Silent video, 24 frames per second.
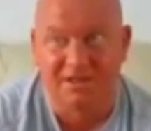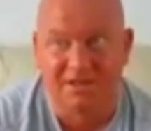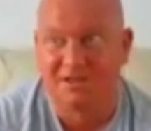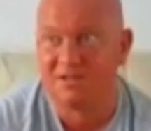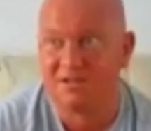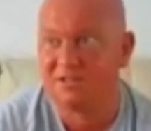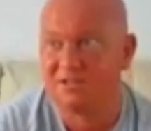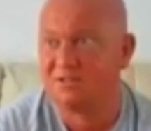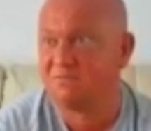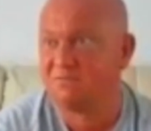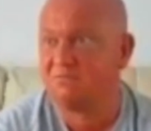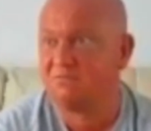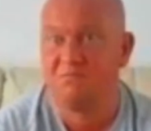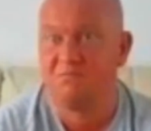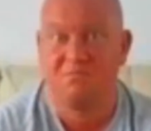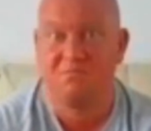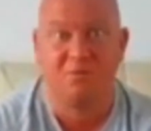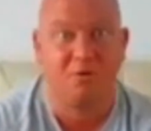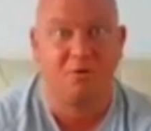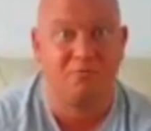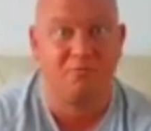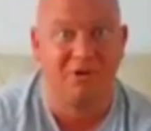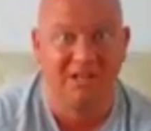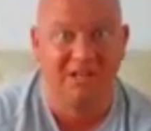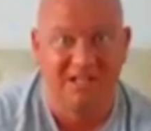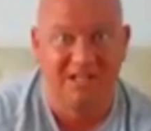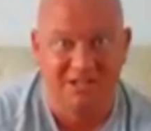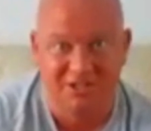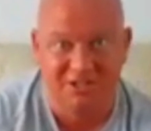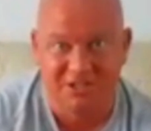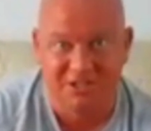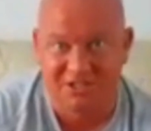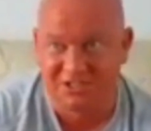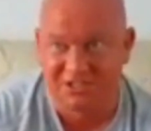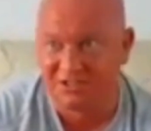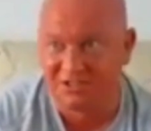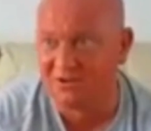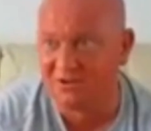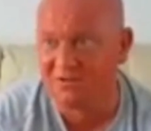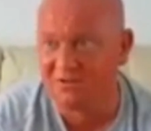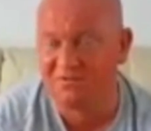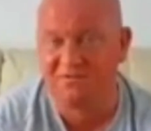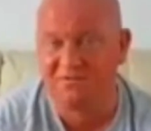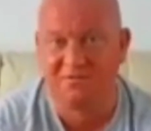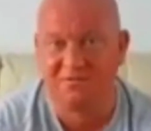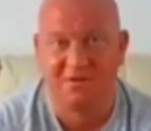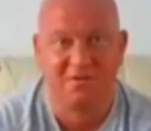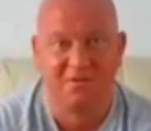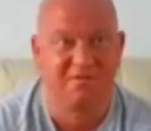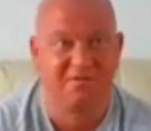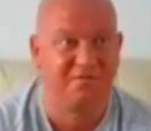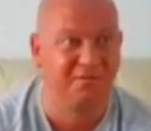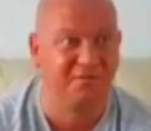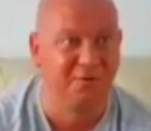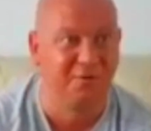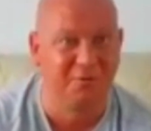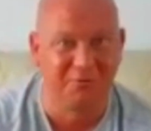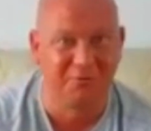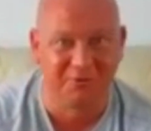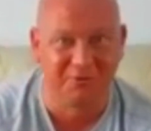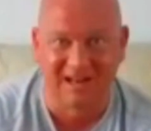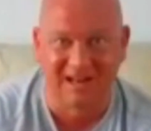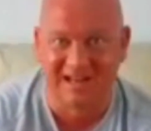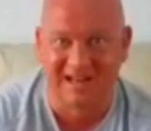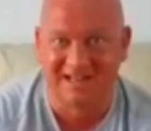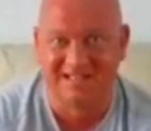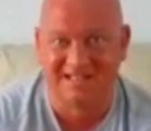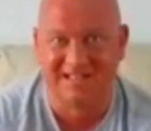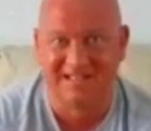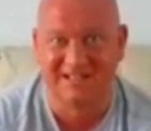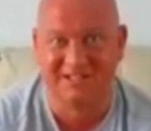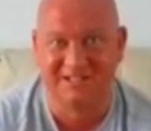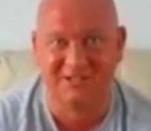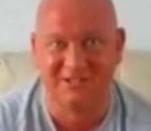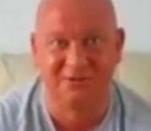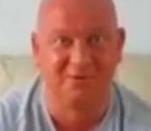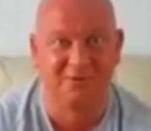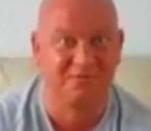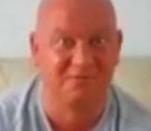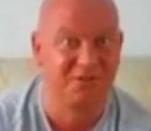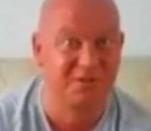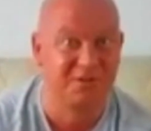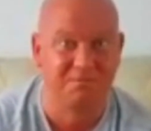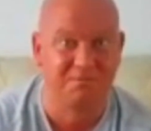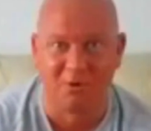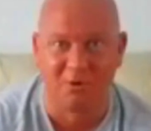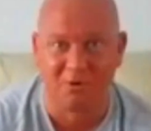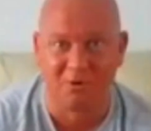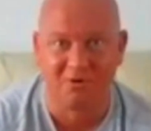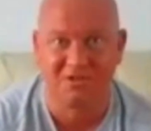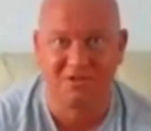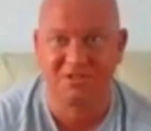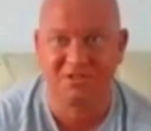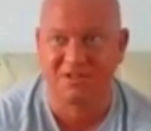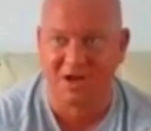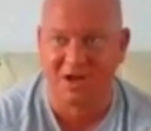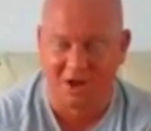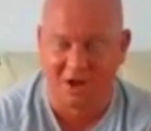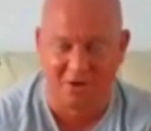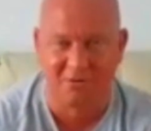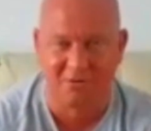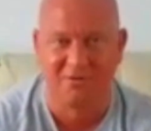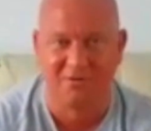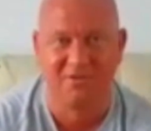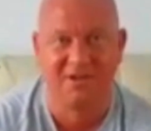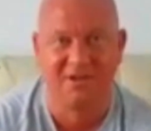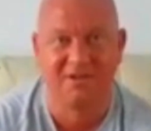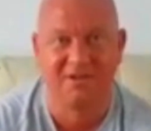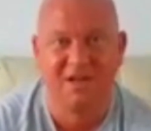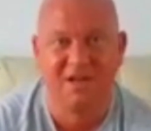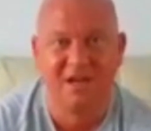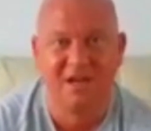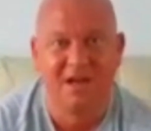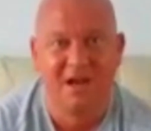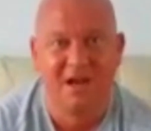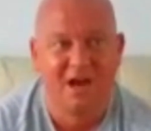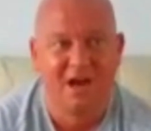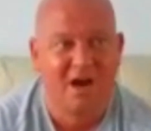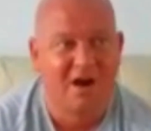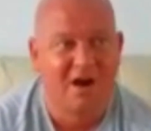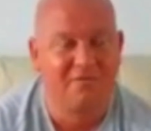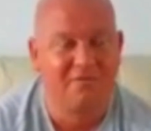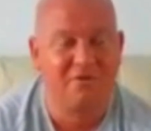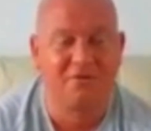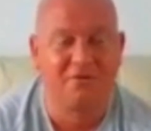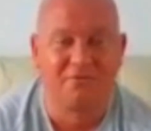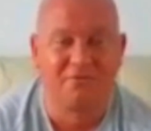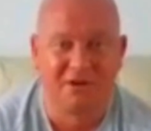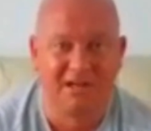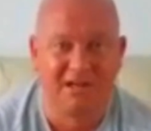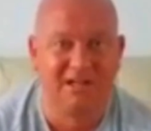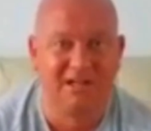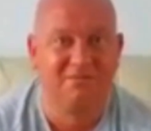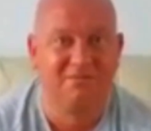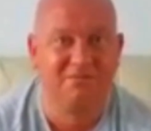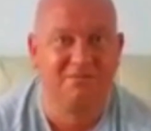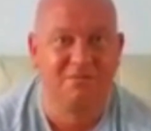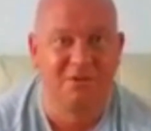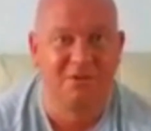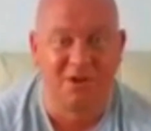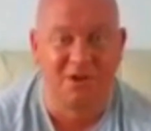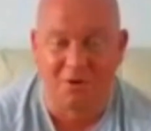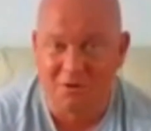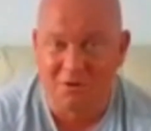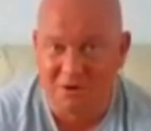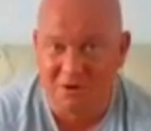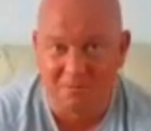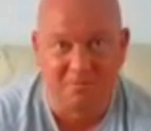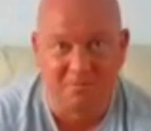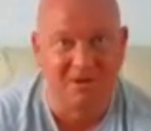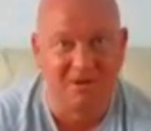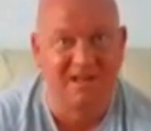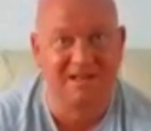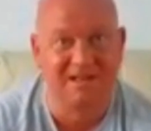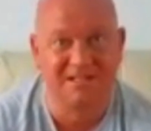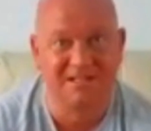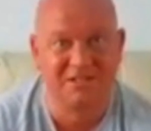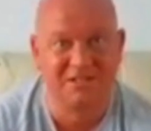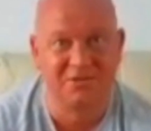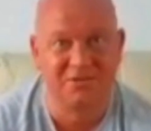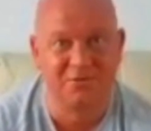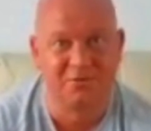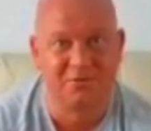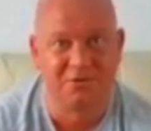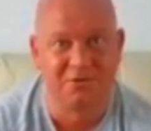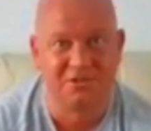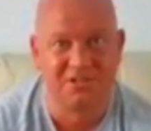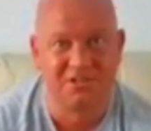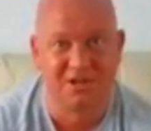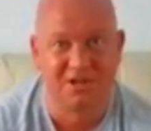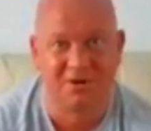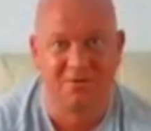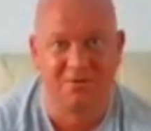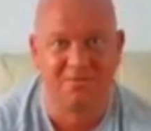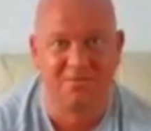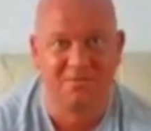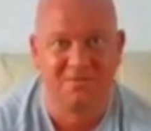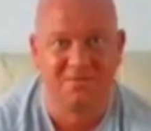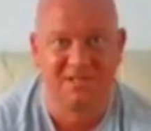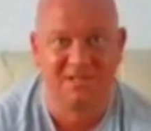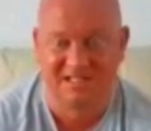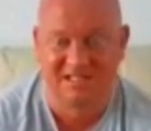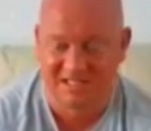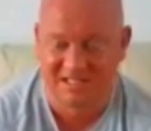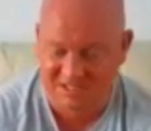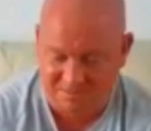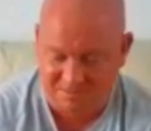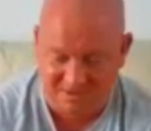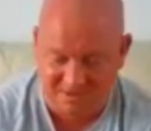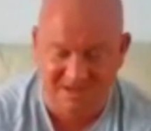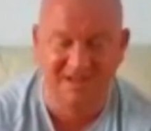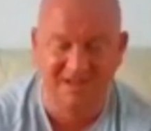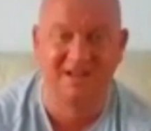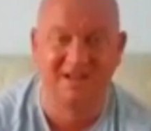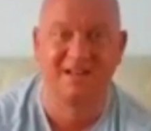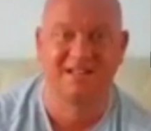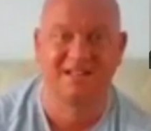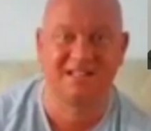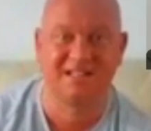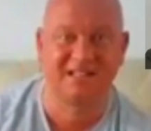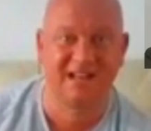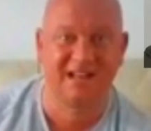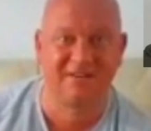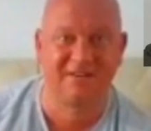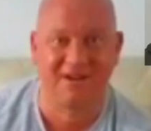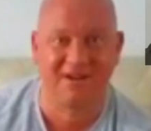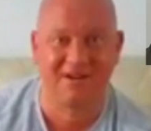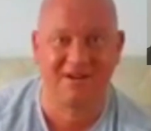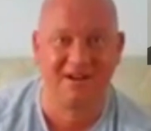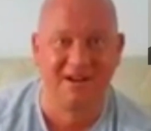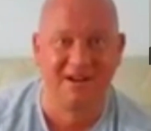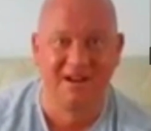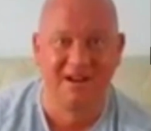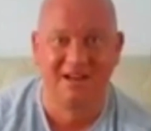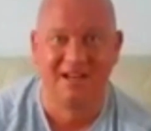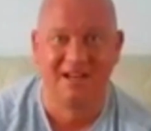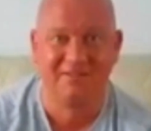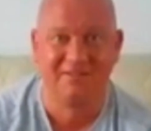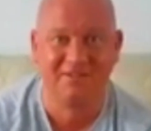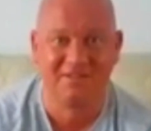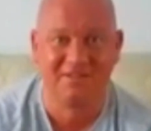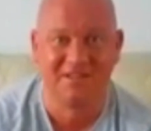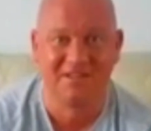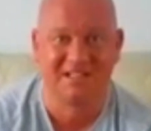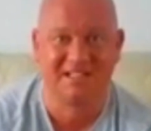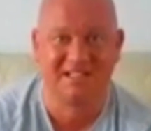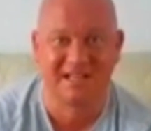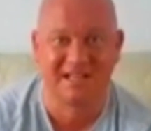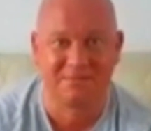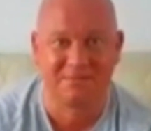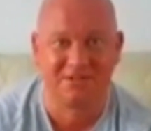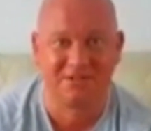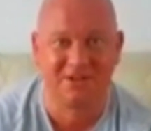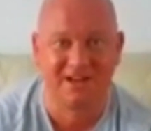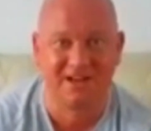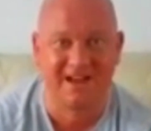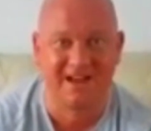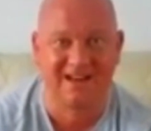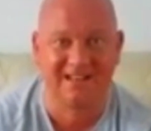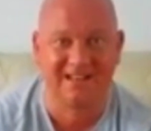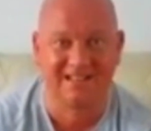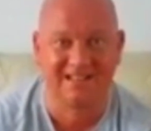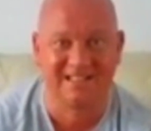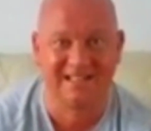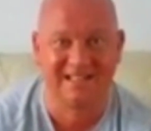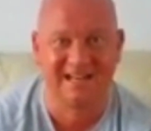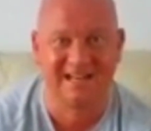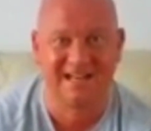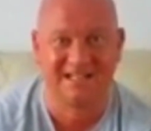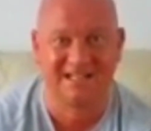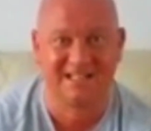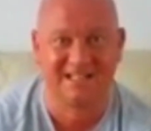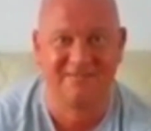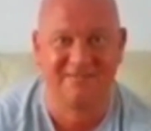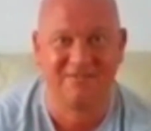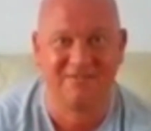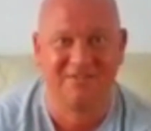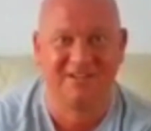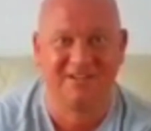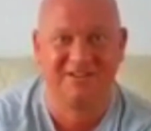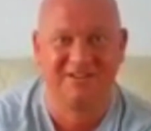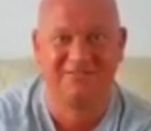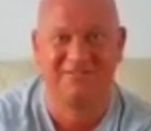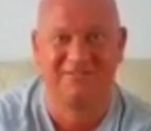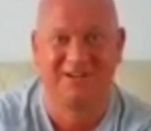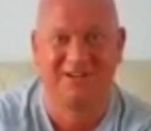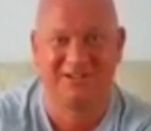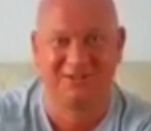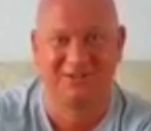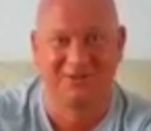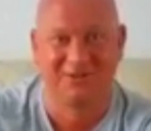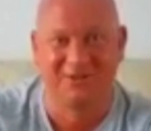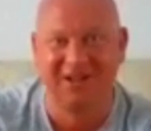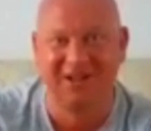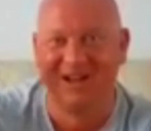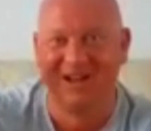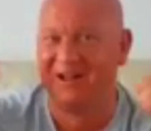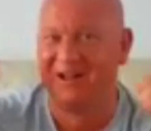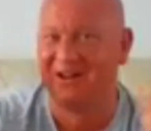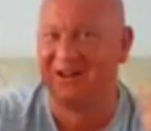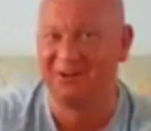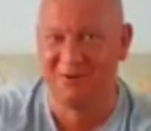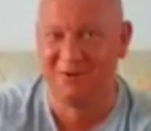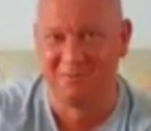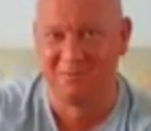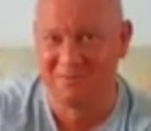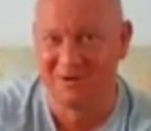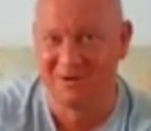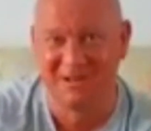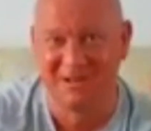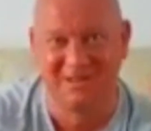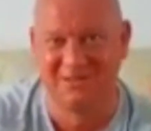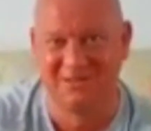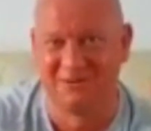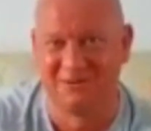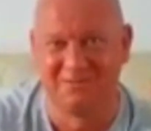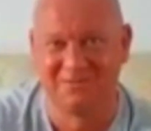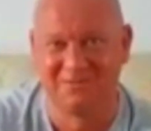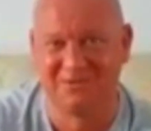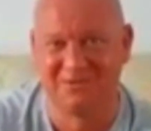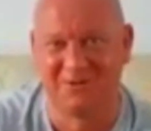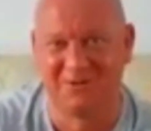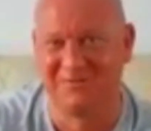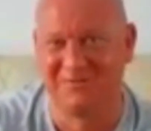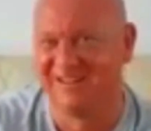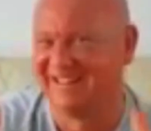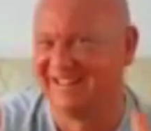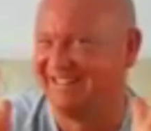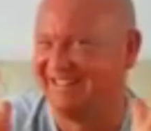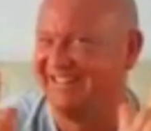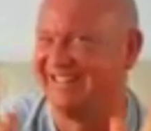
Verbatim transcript: things, religious stuff, food related stuff, sports, the whole thing. I've got really no complaints at all. So this is me, Stefan, giving the Samsung Galaxy S7 the official company thumbs up.